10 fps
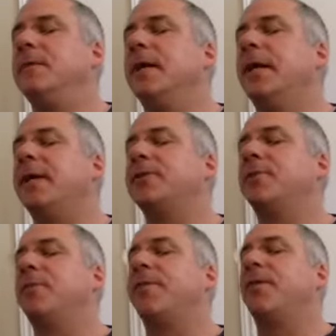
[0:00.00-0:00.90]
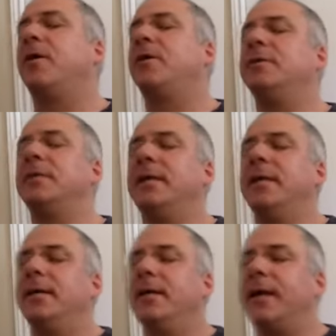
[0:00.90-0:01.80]
connection with all.
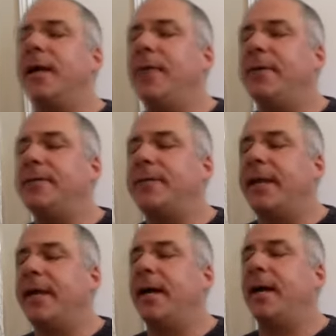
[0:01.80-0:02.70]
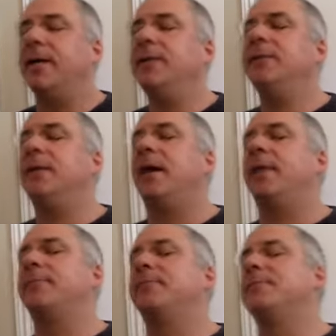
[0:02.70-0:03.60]
Like I always say,
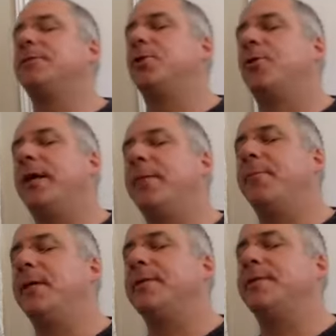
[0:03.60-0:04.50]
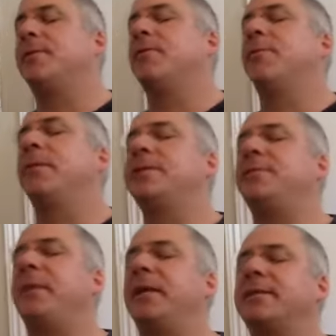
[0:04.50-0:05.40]
joy and bliss, so the bliss
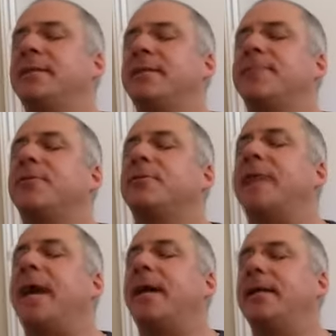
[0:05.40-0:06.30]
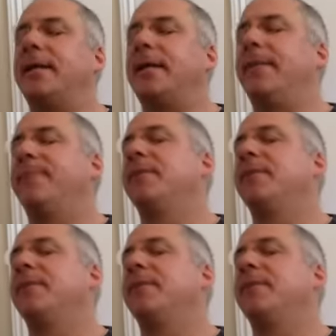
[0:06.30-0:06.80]
being a sense of totality